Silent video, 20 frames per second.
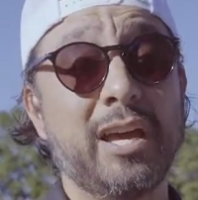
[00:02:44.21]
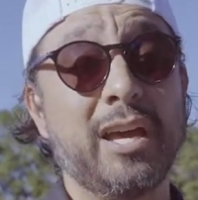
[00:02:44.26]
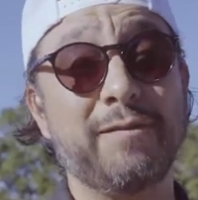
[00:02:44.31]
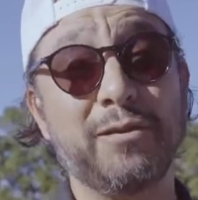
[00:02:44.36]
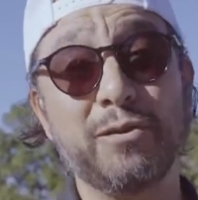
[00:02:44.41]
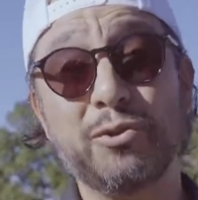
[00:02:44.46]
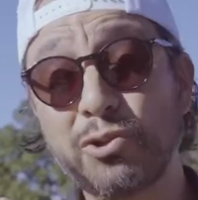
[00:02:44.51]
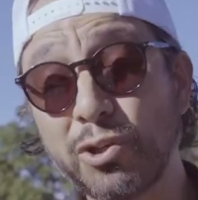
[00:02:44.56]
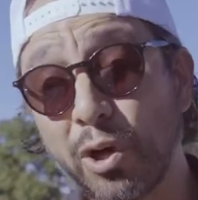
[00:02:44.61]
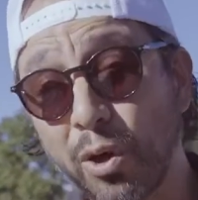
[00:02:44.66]

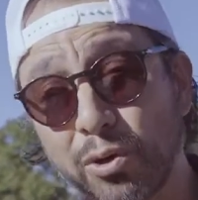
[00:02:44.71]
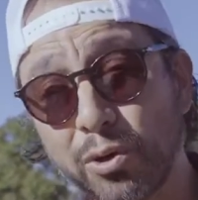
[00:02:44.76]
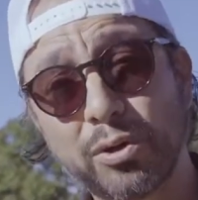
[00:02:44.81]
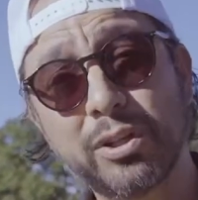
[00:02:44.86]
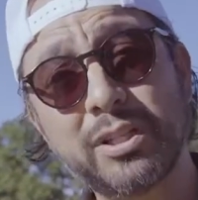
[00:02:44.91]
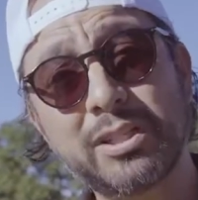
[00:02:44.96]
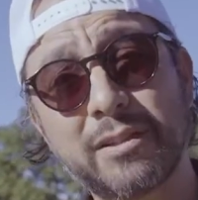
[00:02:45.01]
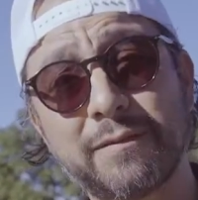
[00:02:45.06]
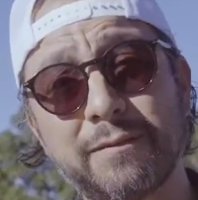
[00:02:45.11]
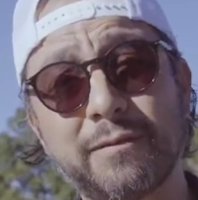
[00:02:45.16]
If you don't know
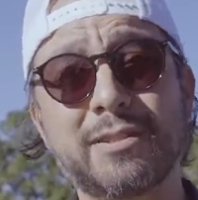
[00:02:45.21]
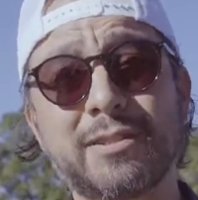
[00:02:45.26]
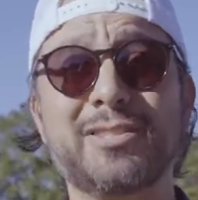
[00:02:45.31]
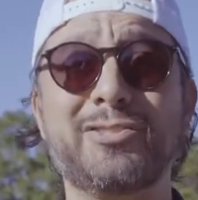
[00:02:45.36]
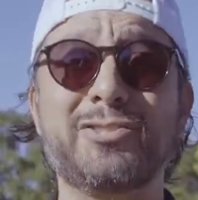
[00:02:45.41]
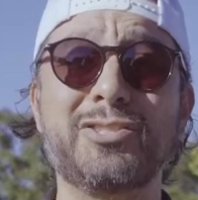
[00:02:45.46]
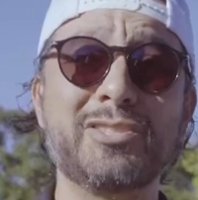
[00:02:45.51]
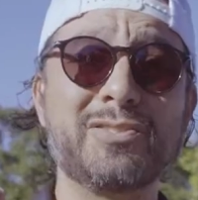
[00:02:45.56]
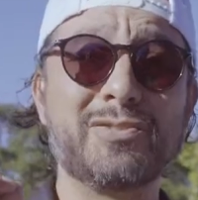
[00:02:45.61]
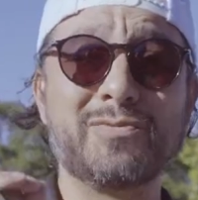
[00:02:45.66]
the difference,
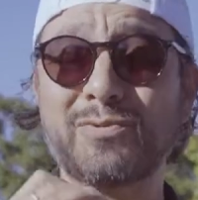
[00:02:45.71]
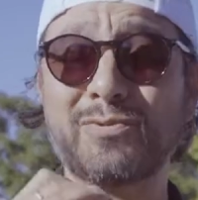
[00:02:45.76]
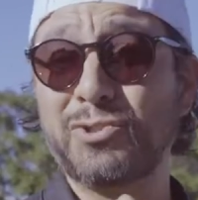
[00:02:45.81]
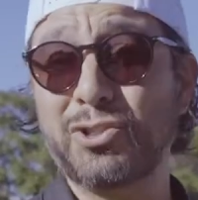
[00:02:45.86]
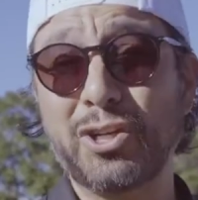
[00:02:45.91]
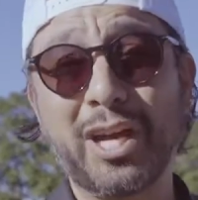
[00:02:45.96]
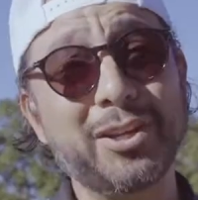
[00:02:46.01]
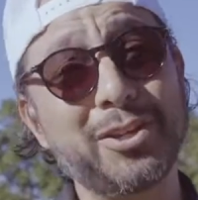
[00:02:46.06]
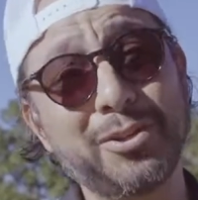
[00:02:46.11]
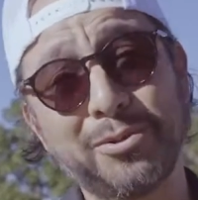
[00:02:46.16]
just
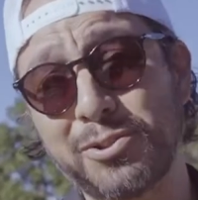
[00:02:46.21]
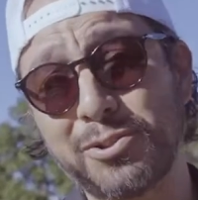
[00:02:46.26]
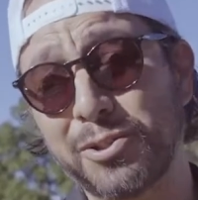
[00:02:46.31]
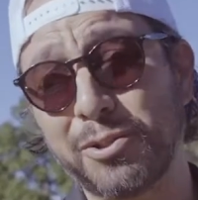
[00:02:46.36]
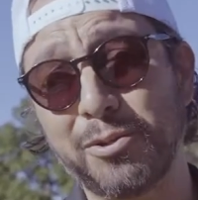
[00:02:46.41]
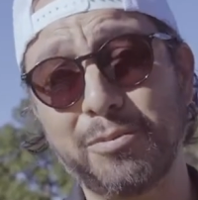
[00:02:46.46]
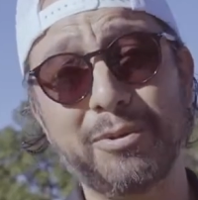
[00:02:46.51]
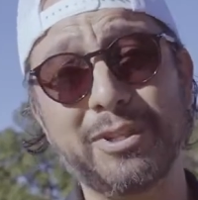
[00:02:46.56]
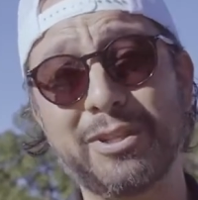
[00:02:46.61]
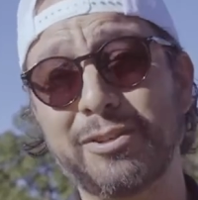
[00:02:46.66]
check
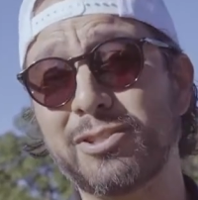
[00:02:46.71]
YouTube.